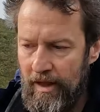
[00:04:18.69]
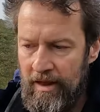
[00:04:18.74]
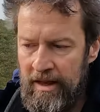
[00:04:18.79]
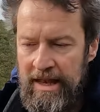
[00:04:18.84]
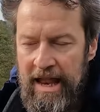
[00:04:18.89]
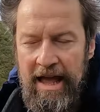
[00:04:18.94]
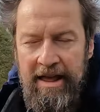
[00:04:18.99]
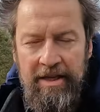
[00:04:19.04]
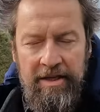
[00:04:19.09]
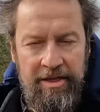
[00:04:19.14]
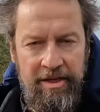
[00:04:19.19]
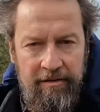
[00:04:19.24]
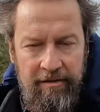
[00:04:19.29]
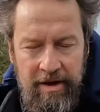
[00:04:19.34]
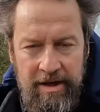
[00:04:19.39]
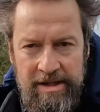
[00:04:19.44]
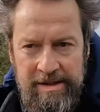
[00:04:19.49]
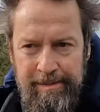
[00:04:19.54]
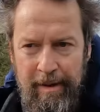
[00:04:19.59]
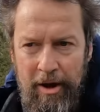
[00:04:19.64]
length of
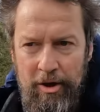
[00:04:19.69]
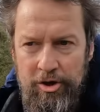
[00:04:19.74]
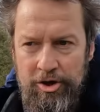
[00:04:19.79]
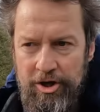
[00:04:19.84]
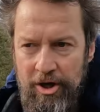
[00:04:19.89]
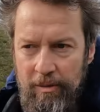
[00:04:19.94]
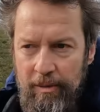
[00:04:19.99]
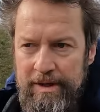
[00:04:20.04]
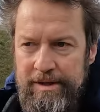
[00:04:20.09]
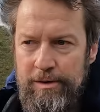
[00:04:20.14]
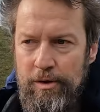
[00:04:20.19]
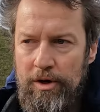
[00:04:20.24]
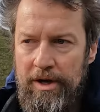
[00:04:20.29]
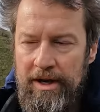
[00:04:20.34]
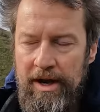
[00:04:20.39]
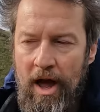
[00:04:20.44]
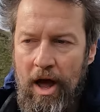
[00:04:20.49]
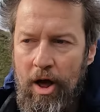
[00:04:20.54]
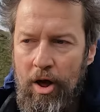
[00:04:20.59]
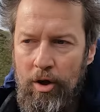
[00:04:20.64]
exposure. We're
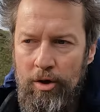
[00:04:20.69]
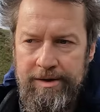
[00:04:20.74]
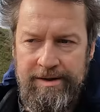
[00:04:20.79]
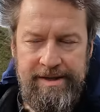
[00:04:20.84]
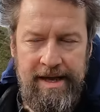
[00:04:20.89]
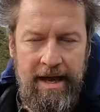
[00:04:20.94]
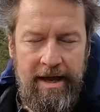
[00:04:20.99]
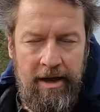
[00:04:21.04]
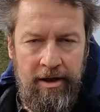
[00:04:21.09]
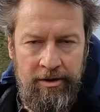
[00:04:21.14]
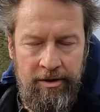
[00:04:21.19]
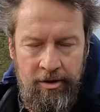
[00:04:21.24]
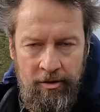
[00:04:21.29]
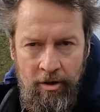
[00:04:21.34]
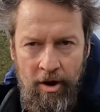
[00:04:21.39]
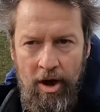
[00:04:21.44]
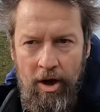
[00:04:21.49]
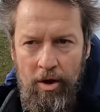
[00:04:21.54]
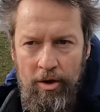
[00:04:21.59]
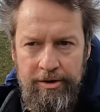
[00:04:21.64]
talking a whole second
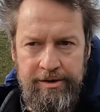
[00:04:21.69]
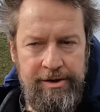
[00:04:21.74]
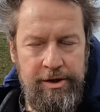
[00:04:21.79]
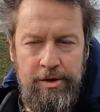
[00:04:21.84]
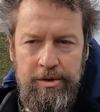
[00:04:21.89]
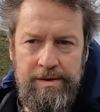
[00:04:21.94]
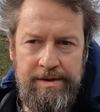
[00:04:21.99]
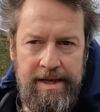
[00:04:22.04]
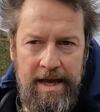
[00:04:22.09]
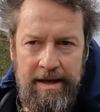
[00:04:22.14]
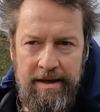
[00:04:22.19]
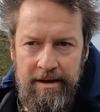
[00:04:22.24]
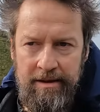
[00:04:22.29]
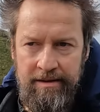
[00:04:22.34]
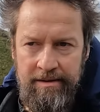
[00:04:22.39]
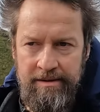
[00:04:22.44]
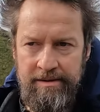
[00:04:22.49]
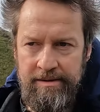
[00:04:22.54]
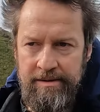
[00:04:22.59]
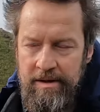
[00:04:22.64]
or a whole 2
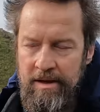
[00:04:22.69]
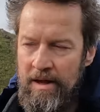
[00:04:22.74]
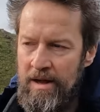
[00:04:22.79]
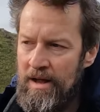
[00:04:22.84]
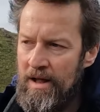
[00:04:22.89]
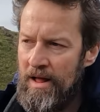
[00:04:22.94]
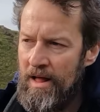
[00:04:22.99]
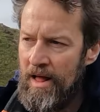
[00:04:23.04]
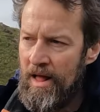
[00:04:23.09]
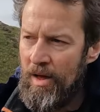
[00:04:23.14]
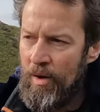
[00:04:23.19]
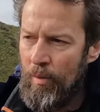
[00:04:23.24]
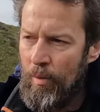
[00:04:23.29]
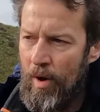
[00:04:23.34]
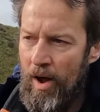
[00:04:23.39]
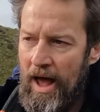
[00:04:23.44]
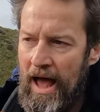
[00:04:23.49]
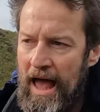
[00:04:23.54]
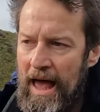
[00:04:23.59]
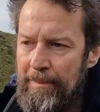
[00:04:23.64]
seconds.
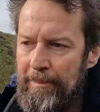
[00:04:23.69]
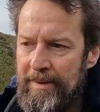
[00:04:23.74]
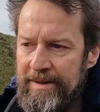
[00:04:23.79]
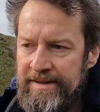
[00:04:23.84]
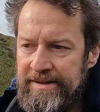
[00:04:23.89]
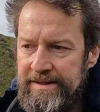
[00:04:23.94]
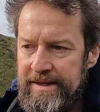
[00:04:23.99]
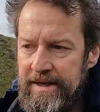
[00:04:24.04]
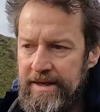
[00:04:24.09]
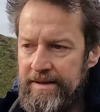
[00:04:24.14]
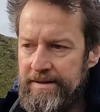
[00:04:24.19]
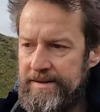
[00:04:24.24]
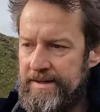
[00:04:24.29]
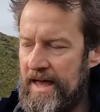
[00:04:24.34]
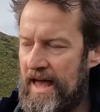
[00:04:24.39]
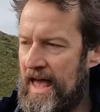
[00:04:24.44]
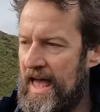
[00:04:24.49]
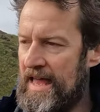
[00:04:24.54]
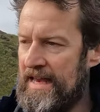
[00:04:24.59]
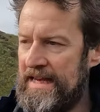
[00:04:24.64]
What happens is
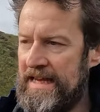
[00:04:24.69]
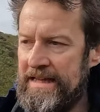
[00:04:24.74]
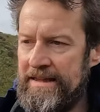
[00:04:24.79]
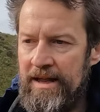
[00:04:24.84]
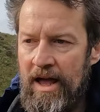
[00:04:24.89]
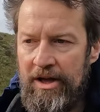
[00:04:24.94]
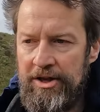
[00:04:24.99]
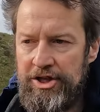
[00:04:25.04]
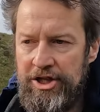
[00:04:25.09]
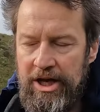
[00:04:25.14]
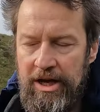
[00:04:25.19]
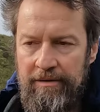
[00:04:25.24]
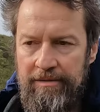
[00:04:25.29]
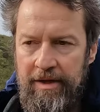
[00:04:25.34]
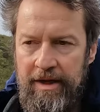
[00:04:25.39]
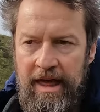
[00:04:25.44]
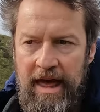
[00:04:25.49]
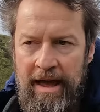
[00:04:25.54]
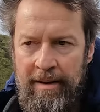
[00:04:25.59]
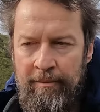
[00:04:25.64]
any nudging of
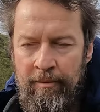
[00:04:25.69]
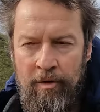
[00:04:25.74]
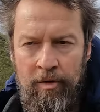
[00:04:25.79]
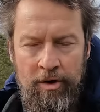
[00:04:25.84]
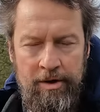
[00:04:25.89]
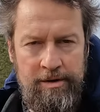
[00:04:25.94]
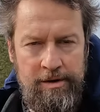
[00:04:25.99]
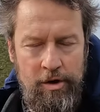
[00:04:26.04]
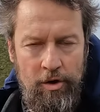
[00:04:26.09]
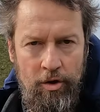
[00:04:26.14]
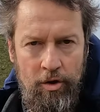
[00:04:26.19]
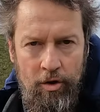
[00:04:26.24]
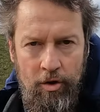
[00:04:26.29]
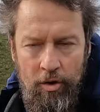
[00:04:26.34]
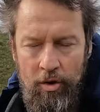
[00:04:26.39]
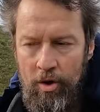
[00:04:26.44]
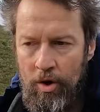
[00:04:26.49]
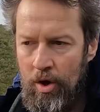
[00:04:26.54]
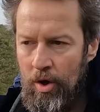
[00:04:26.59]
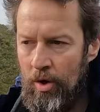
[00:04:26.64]
the camera at all
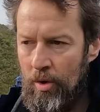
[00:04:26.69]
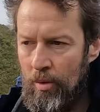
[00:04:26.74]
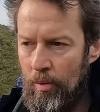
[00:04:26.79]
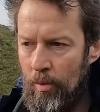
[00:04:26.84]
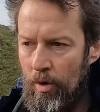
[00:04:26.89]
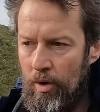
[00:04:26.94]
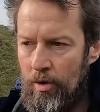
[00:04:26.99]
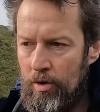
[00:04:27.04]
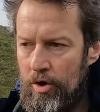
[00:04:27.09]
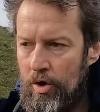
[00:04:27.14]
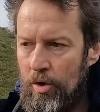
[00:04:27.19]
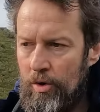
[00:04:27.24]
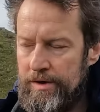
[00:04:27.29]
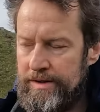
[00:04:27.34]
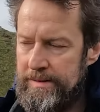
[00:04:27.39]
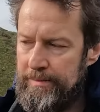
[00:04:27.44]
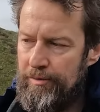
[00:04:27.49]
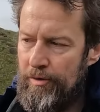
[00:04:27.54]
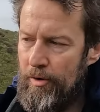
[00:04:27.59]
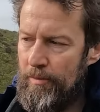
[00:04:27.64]
will
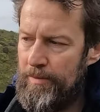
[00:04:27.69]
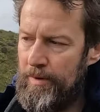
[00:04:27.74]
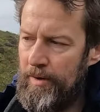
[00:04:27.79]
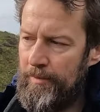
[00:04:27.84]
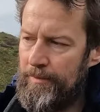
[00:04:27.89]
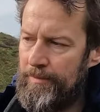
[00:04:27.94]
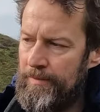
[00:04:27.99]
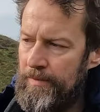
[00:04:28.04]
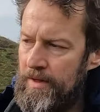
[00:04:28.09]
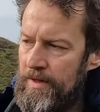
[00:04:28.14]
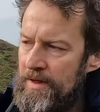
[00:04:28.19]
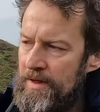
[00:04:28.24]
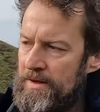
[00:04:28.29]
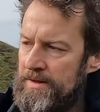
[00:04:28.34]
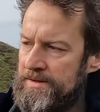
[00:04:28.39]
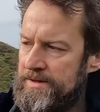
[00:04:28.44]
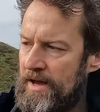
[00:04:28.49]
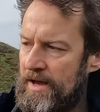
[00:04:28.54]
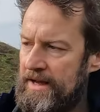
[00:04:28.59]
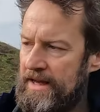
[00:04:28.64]
cause a problem.
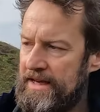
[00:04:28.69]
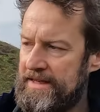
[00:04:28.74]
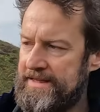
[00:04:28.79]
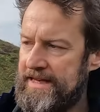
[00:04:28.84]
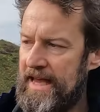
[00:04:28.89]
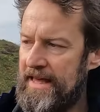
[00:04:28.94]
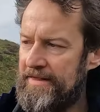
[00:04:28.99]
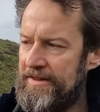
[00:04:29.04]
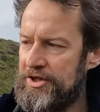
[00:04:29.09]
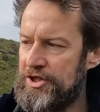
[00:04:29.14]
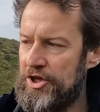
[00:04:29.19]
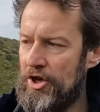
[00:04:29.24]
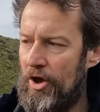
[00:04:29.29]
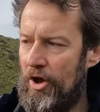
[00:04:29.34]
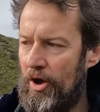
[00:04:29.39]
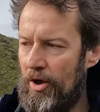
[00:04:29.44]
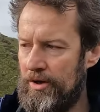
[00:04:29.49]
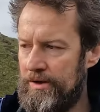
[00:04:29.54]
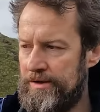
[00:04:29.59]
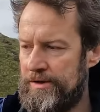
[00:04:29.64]
So I'm going to take the
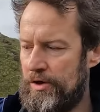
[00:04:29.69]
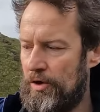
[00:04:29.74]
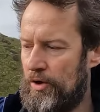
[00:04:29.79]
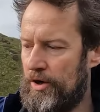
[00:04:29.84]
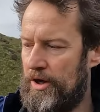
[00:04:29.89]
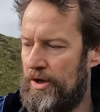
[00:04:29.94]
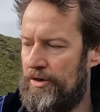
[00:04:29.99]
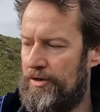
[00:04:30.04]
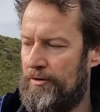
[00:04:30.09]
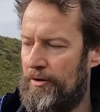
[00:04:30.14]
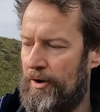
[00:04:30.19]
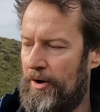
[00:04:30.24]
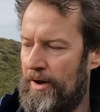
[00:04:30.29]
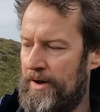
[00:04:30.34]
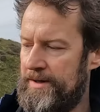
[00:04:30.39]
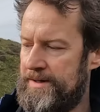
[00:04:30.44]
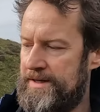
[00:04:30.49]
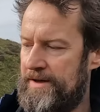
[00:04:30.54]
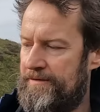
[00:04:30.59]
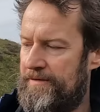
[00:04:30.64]
shot and talk you through
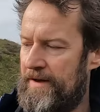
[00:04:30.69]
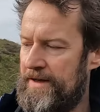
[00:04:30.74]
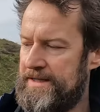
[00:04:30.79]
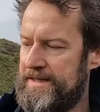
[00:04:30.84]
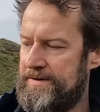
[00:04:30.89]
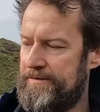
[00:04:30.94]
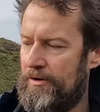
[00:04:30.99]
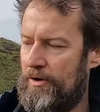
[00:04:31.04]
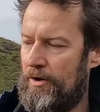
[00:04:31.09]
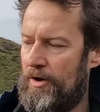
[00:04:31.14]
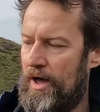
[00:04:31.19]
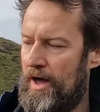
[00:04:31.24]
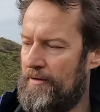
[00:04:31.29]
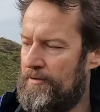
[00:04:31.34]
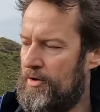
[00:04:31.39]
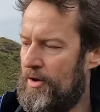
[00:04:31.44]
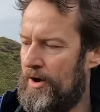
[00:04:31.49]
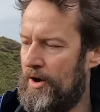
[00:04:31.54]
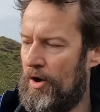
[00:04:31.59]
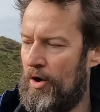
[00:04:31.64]
it. So first of all,
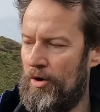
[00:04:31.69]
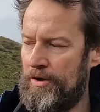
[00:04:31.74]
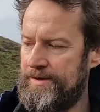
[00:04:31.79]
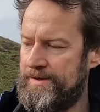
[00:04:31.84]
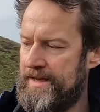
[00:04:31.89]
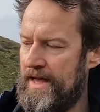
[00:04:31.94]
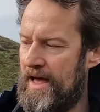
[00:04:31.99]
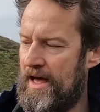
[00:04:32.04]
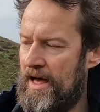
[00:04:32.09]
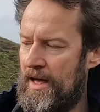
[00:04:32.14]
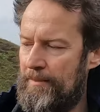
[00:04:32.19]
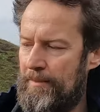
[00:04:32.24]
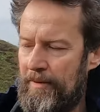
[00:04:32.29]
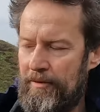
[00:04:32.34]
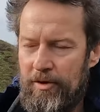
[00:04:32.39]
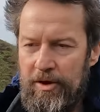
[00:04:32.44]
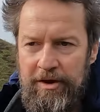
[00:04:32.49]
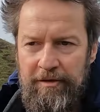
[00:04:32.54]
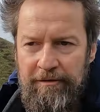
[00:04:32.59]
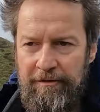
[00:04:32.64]
I've got it all set up,
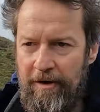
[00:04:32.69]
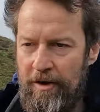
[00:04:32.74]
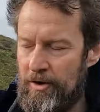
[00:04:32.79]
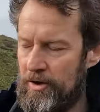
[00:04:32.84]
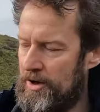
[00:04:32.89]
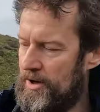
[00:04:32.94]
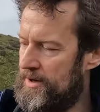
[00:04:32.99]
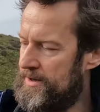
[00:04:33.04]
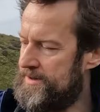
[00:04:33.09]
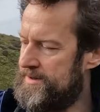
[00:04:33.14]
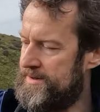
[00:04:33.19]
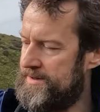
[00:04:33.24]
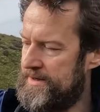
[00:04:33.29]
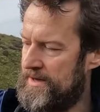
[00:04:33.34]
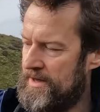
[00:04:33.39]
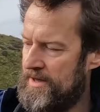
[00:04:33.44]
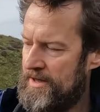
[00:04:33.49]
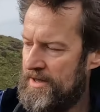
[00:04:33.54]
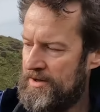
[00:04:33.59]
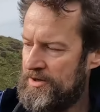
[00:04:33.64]
I've got it focused,
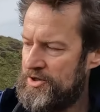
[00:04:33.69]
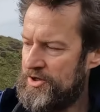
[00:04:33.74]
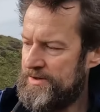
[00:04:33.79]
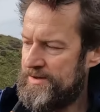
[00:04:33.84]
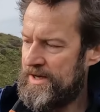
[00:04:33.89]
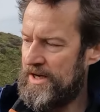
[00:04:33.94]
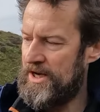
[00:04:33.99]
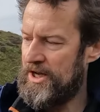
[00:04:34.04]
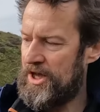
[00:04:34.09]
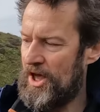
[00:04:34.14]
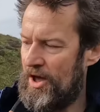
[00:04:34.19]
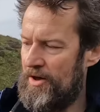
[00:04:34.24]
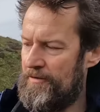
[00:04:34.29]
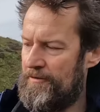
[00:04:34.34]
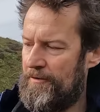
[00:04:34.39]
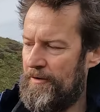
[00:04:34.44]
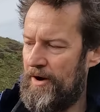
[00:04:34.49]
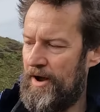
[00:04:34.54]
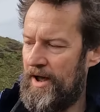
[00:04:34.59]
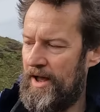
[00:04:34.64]
just going to go
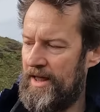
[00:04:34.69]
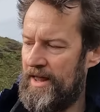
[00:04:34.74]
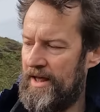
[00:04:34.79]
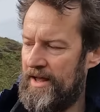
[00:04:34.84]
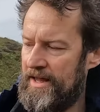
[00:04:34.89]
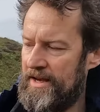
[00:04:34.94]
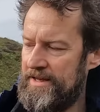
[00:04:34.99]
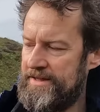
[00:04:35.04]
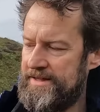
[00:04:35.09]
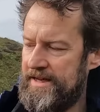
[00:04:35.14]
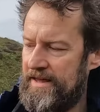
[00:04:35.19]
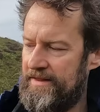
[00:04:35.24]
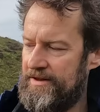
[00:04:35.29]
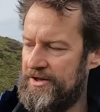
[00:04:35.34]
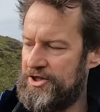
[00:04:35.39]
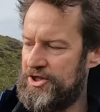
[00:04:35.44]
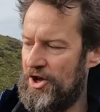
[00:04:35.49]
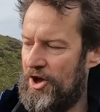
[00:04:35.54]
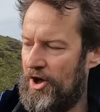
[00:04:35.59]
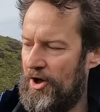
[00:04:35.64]
for it and I'm going to take the
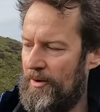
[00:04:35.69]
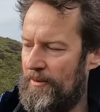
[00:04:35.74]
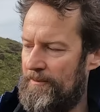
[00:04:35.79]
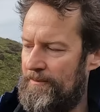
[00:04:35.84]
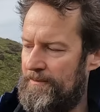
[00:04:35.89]
shot.